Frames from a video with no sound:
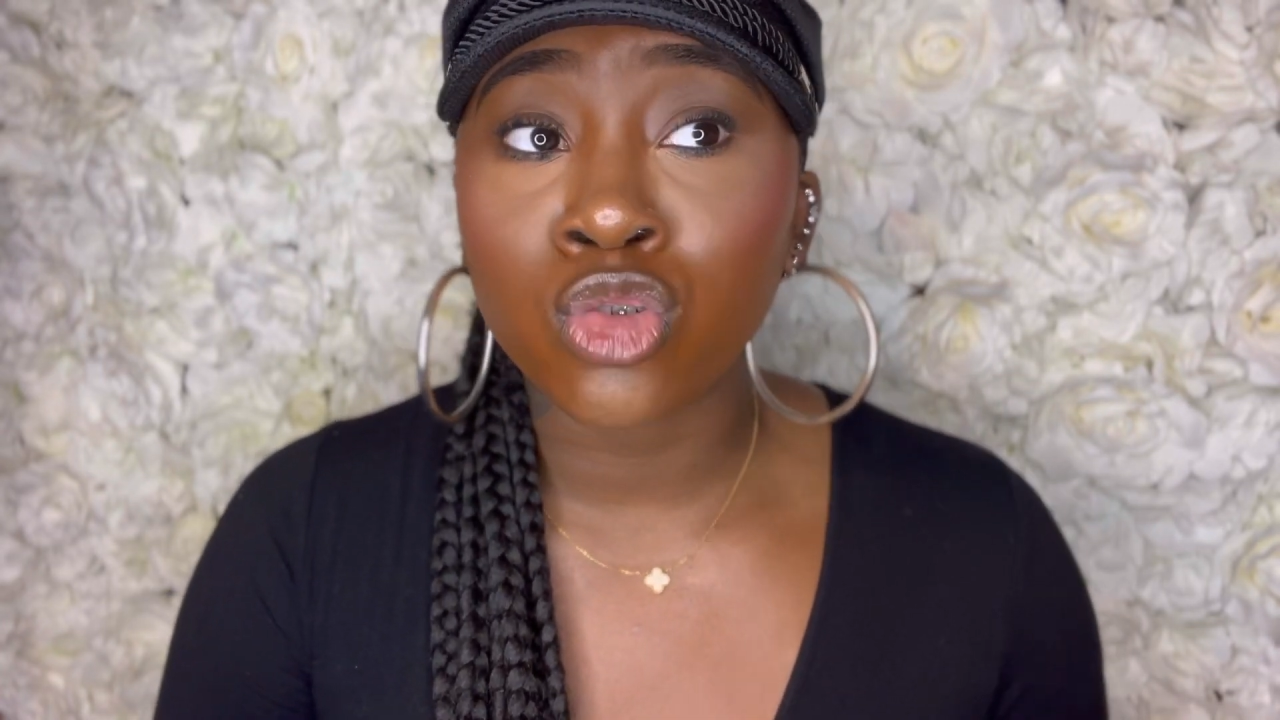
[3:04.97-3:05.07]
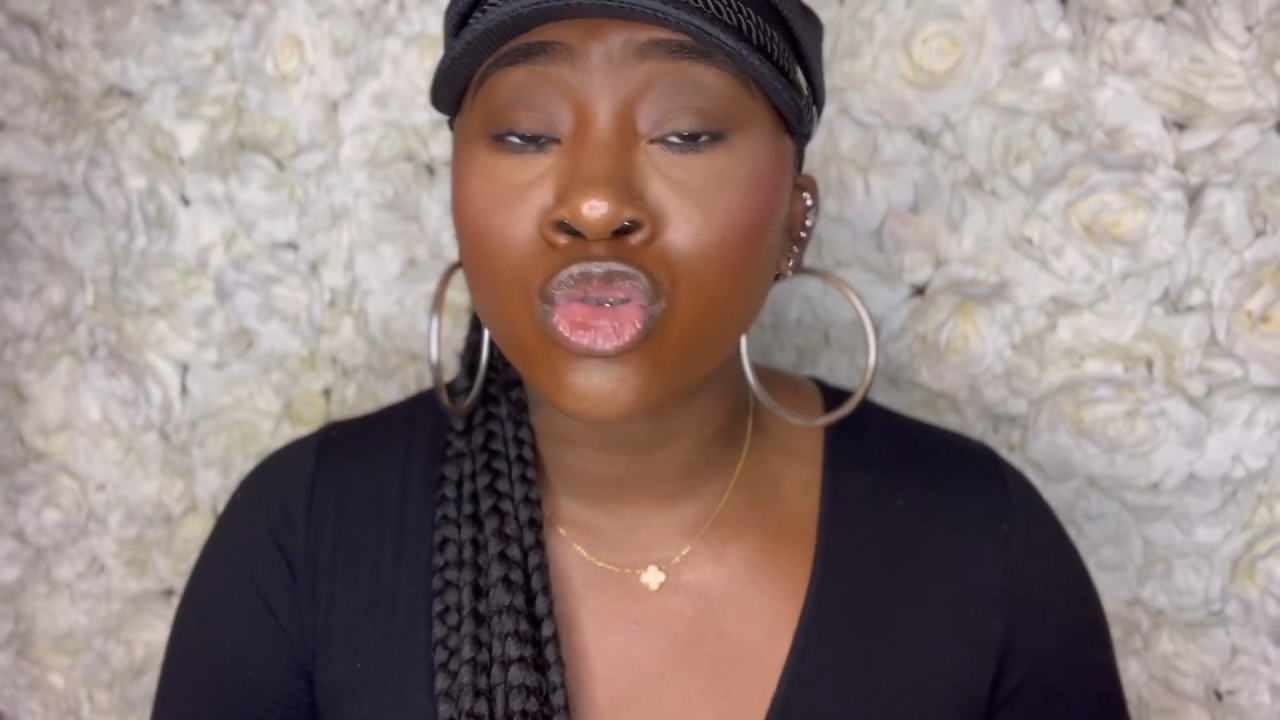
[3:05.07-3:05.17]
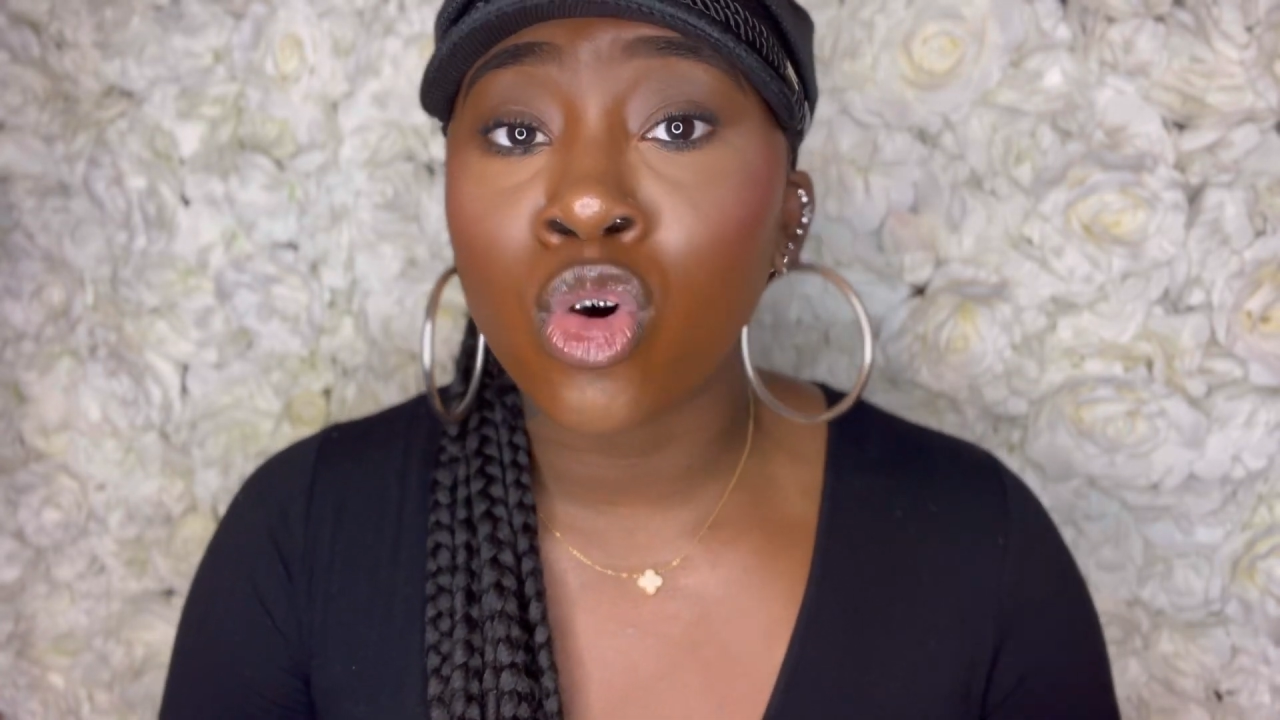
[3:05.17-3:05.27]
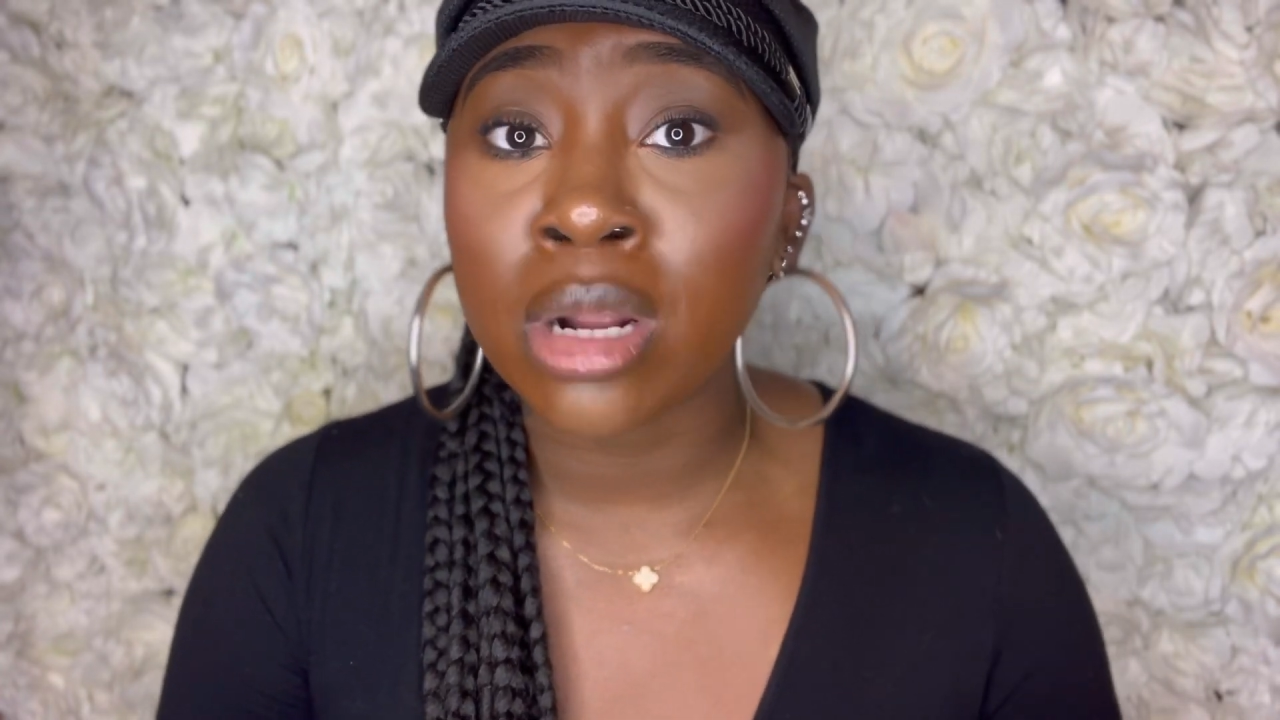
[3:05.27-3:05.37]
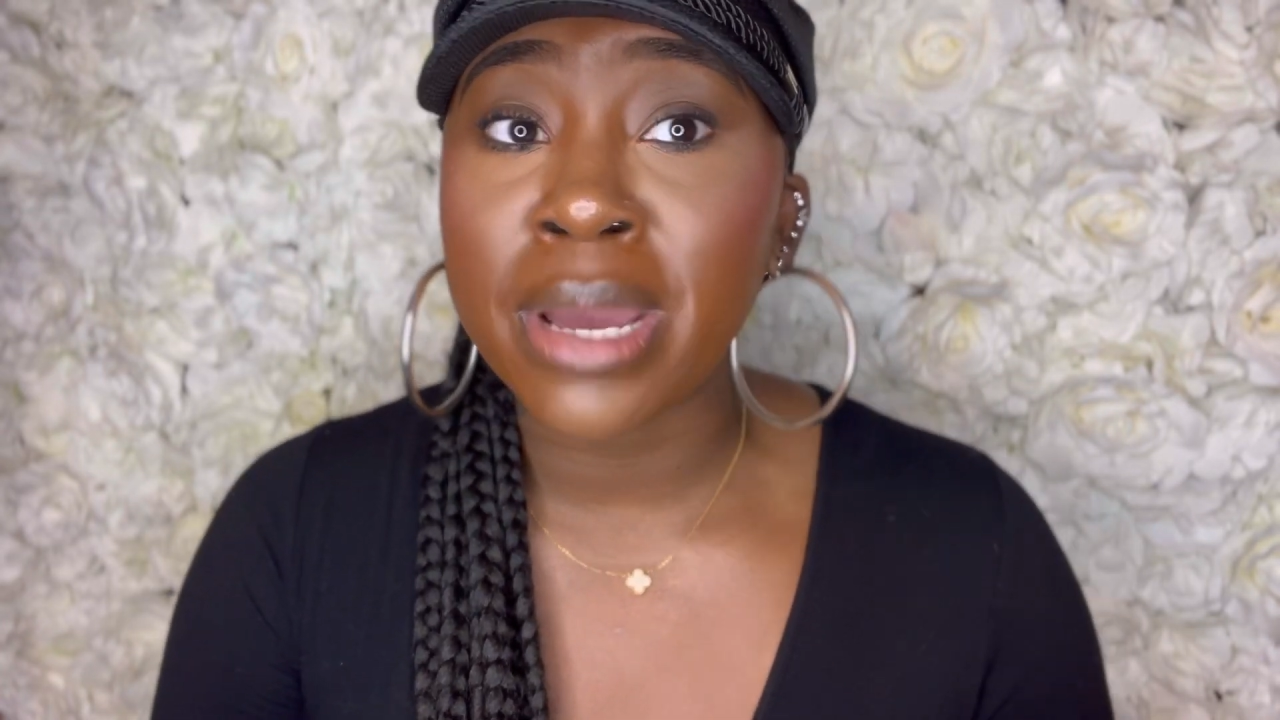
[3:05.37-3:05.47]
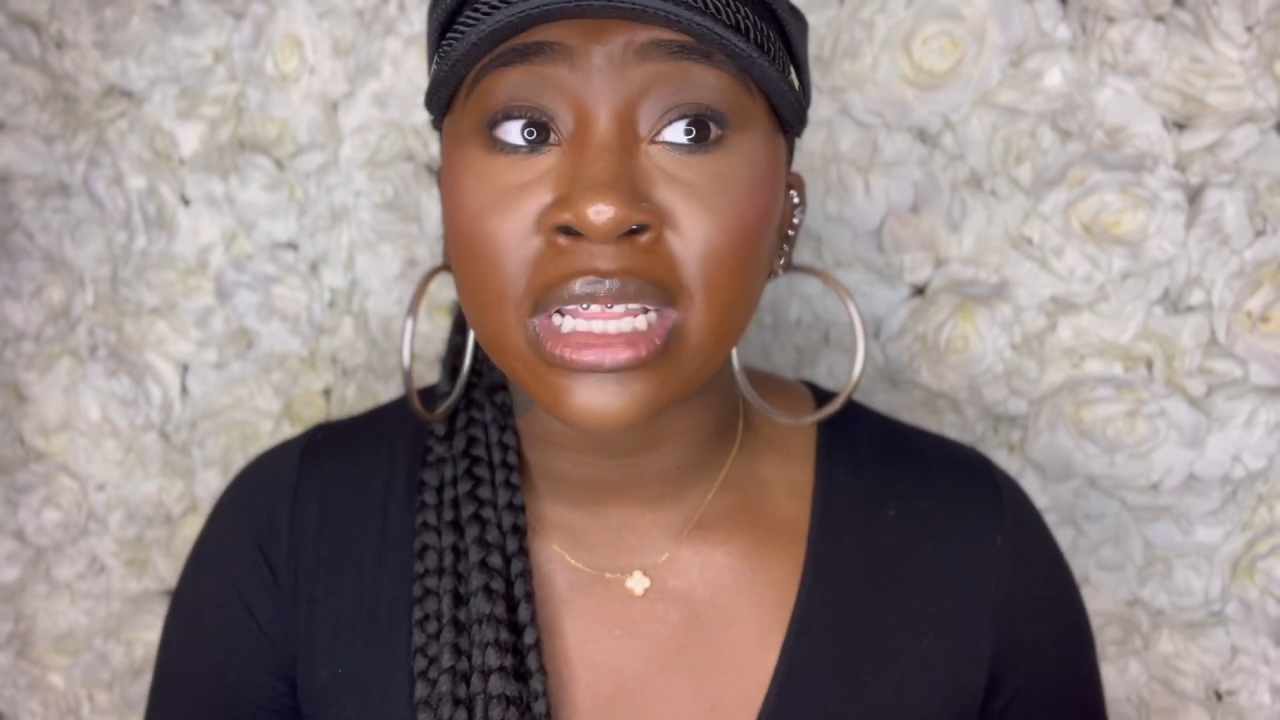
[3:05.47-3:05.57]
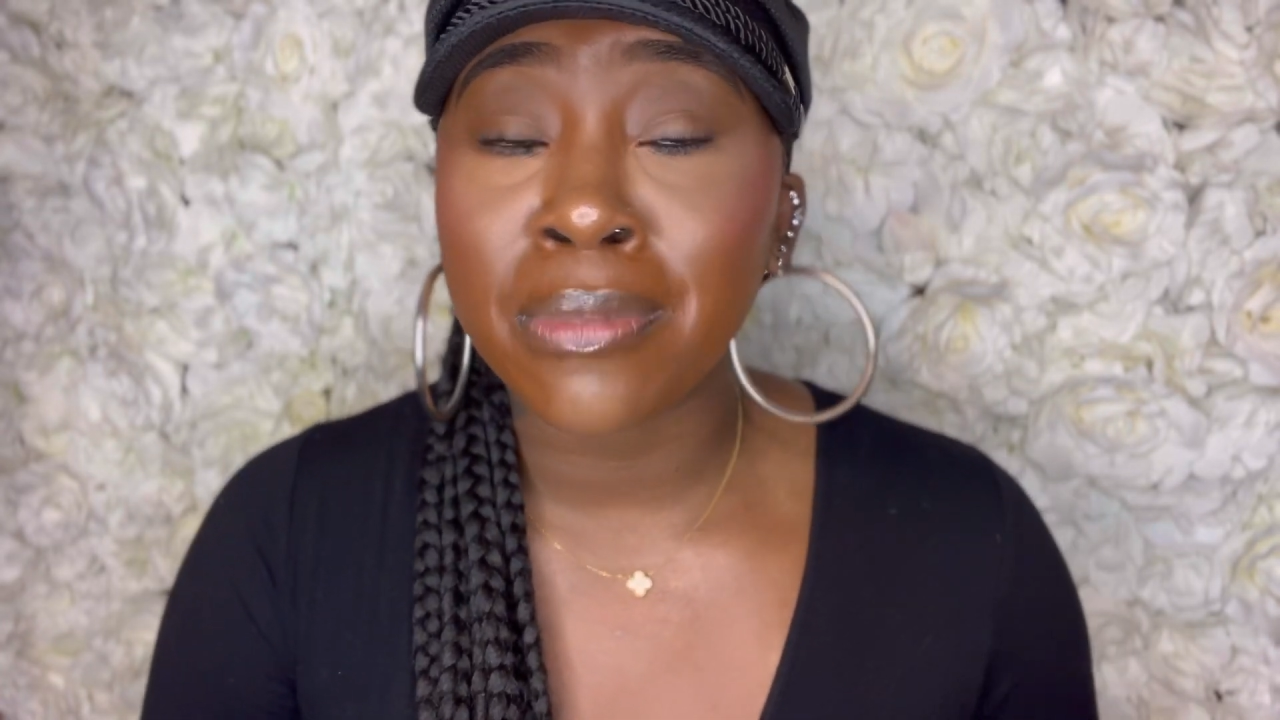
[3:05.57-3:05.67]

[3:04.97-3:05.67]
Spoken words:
who's going to make